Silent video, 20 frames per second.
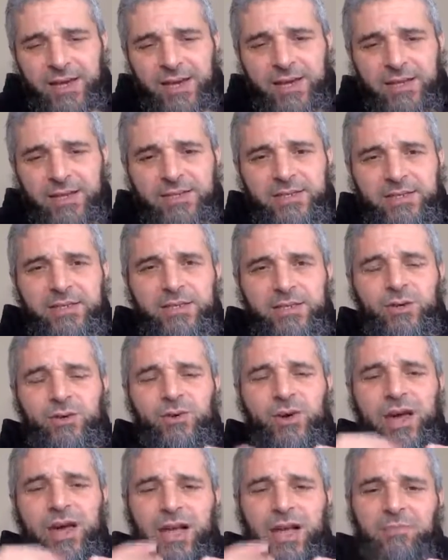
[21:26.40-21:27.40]
is
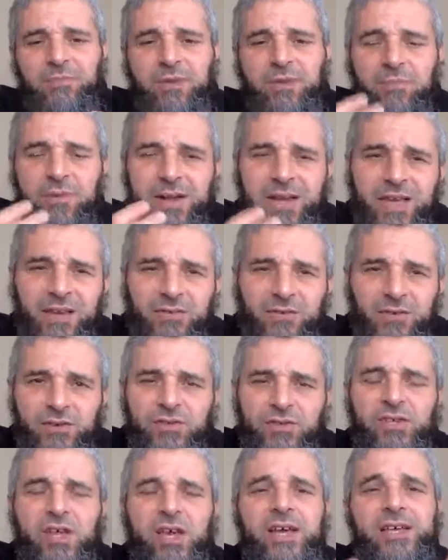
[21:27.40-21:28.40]
to help the
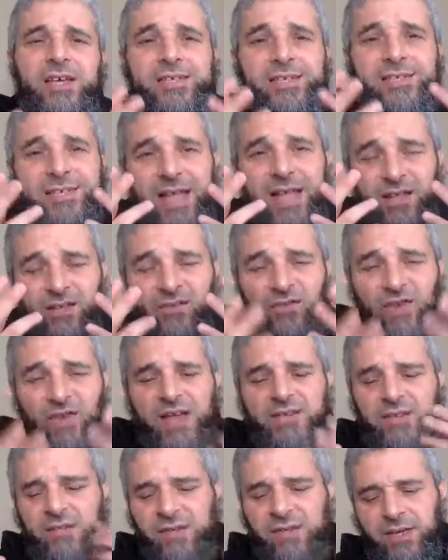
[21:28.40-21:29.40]
believers stand
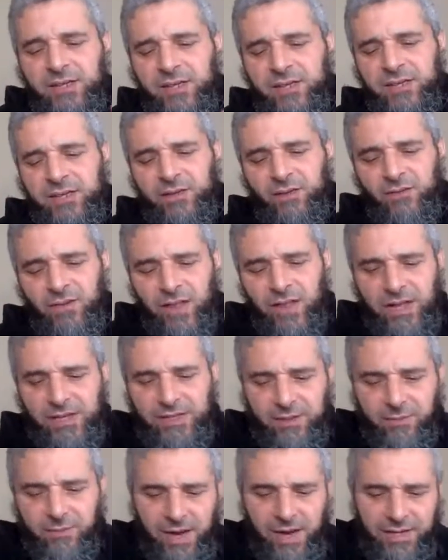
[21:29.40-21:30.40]
fast in the deen of Allah
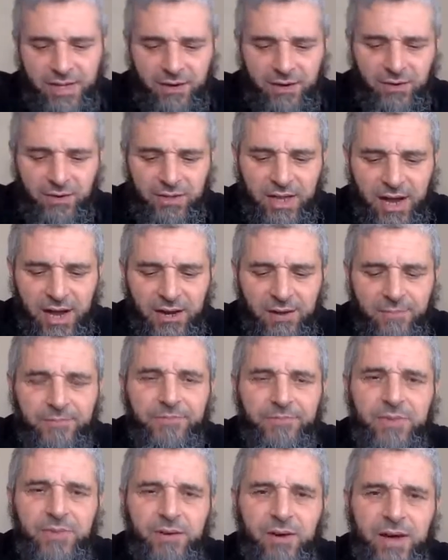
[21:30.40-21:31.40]
subhanahu wa ta'ala,
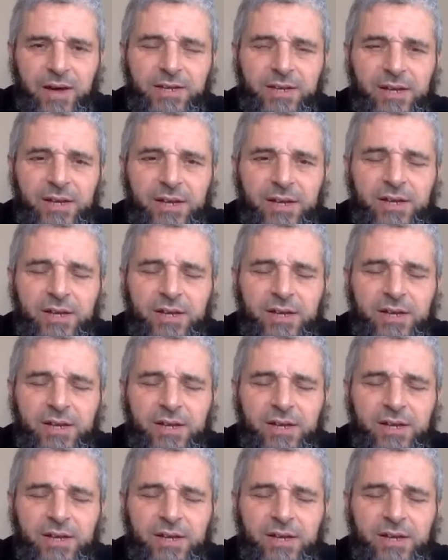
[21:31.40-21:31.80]
right?